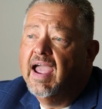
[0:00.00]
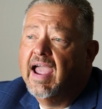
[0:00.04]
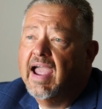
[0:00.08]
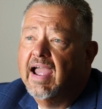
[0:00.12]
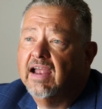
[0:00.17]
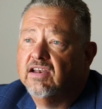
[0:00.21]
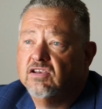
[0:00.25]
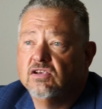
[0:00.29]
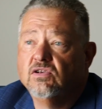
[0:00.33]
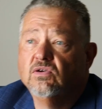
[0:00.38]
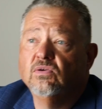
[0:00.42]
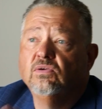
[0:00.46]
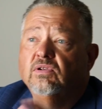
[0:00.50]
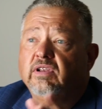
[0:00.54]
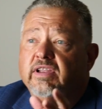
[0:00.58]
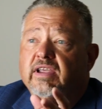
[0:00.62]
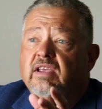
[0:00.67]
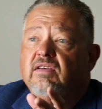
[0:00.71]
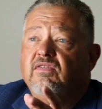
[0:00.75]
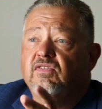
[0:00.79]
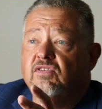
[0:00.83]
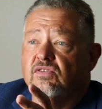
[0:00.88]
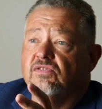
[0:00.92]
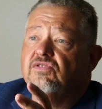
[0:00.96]
and you
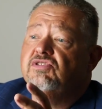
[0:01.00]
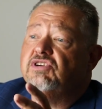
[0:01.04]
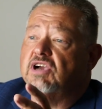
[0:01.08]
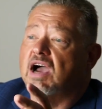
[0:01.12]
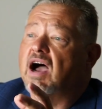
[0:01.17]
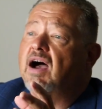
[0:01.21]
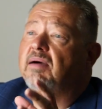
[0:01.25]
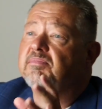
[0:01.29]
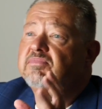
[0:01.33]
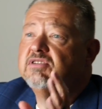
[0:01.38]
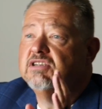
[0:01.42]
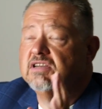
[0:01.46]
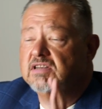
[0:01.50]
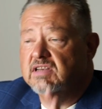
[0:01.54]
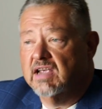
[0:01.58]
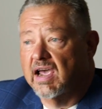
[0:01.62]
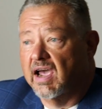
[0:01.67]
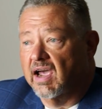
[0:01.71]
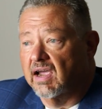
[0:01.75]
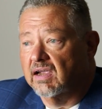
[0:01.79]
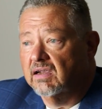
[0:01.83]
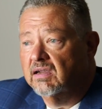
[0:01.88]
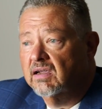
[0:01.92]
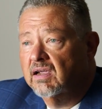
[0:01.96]
leave your job
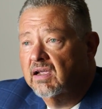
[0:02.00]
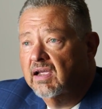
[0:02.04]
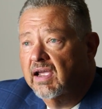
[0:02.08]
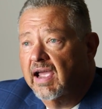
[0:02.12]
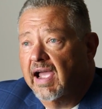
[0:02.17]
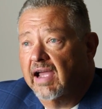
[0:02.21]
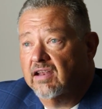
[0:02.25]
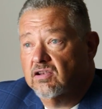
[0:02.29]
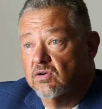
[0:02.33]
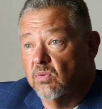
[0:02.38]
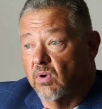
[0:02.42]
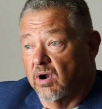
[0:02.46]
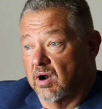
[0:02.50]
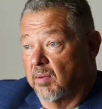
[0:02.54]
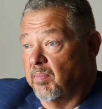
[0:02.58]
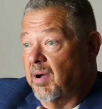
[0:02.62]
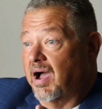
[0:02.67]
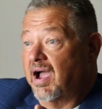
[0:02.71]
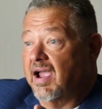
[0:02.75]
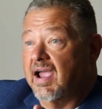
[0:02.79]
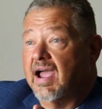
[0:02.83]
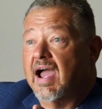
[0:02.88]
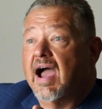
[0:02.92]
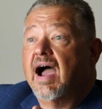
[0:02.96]
today and you want to
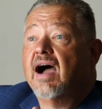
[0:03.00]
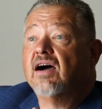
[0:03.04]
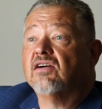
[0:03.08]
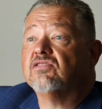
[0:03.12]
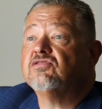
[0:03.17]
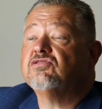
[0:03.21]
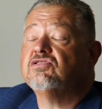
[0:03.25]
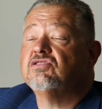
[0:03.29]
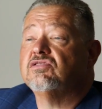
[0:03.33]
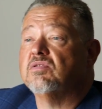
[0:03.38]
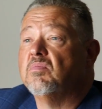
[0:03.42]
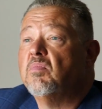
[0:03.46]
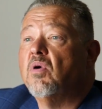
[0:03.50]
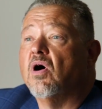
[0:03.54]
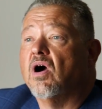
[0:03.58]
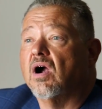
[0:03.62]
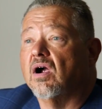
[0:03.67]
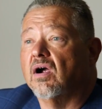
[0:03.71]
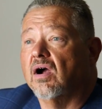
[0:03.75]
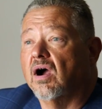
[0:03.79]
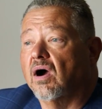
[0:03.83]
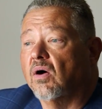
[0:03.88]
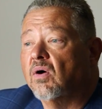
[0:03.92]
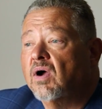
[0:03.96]
buy a house
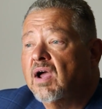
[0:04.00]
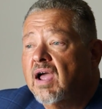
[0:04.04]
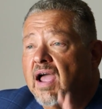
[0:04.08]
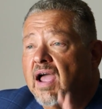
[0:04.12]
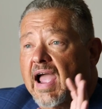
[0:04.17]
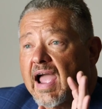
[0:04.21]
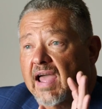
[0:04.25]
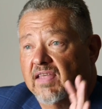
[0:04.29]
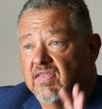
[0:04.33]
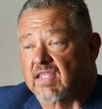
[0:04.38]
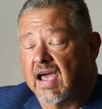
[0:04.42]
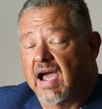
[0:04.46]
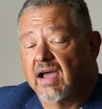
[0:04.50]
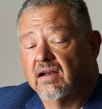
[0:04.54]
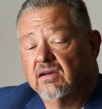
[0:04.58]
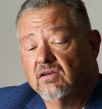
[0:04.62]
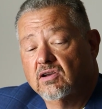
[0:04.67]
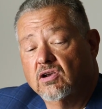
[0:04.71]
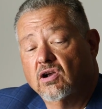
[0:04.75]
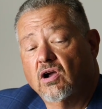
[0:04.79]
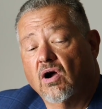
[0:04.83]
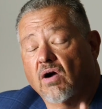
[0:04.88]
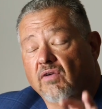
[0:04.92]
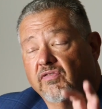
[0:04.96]
tomorrow, and
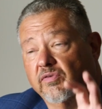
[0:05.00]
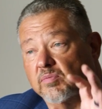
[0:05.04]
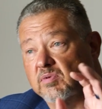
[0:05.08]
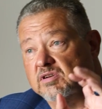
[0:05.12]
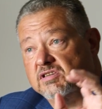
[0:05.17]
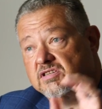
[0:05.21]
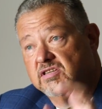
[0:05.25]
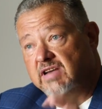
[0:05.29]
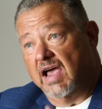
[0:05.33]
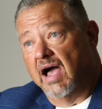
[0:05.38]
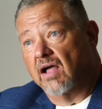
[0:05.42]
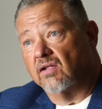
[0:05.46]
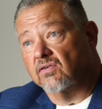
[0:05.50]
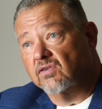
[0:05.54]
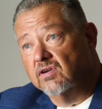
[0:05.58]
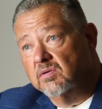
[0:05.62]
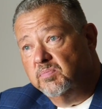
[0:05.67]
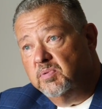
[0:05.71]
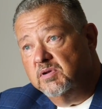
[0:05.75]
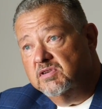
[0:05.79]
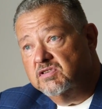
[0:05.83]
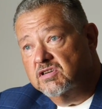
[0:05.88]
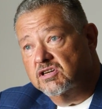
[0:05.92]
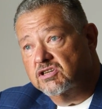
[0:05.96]
that you go from a
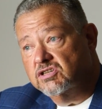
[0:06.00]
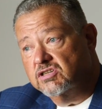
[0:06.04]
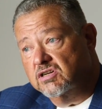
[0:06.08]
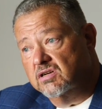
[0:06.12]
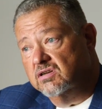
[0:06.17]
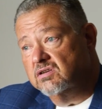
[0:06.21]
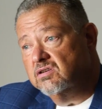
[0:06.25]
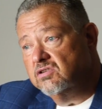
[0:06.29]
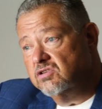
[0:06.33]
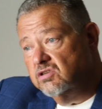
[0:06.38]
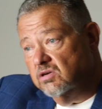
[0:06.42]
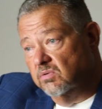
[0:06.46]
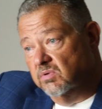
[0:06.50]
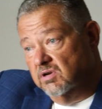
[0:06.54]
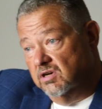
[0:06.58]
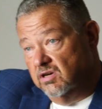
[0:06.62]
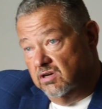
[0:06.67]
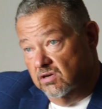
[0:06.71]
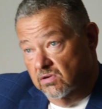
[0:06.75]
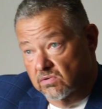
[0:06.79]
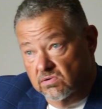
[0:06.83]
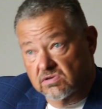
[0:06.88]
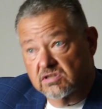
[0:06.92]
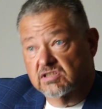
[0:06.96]
salaried position to a
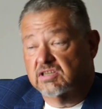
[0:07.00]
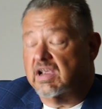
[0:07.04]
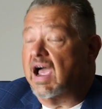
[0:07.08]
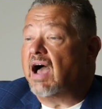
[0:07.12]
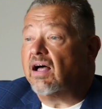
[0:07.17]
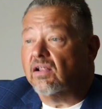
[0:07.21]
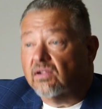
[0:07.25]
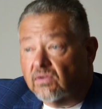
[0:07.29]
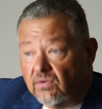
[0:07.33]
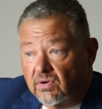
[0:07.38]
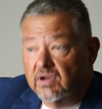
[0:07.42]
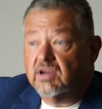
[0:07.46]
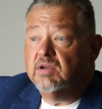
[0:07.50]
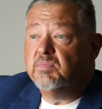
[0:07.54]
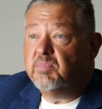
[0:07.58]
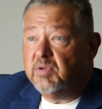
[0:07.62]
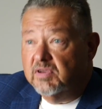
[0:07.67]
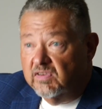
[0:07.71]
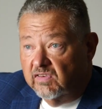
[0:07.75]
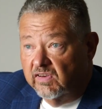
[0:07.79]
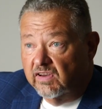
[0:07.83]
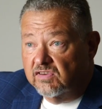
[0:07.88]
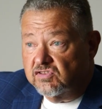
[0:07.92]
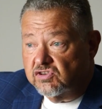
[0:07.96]
new salaried
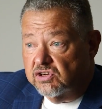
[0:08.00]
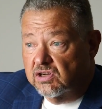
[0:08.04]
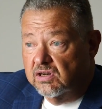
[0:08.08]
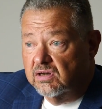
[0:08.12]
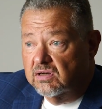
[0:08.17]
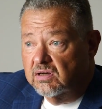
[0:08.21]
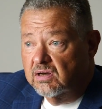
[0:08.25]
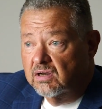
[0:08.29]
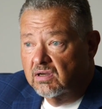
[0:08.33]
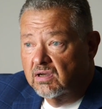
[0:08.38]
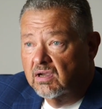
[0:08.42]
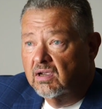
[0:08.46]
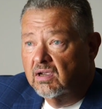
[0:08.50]
position,